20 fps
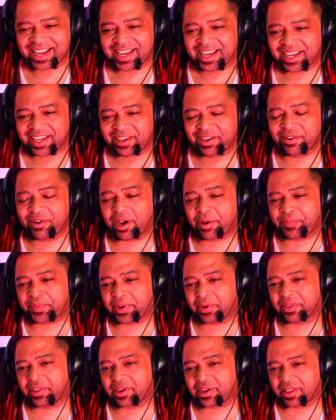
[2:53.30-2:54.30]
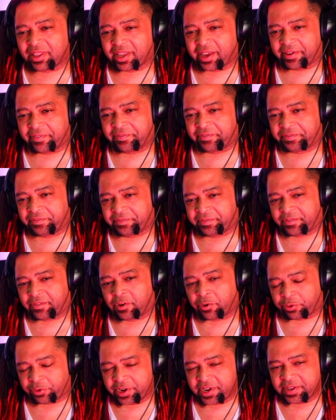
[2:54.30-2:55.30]
You up here looking like
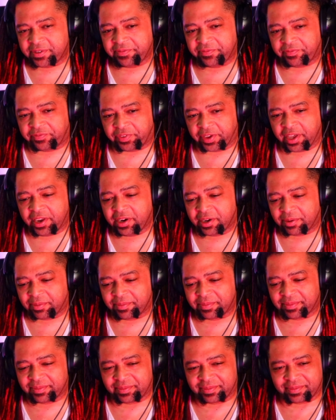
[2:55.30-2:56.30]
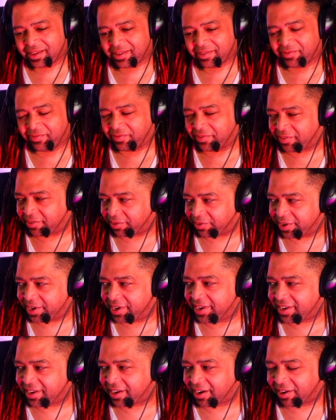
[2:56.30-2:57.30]
green venom,
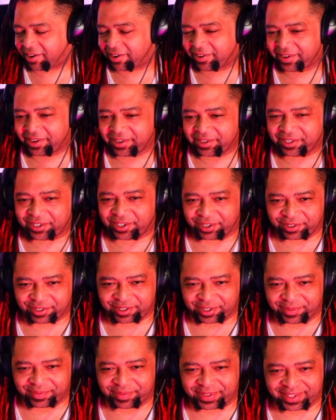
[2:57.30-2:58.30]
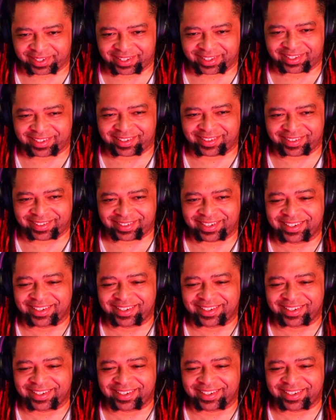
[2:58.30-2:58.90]
green carnage or something, dude.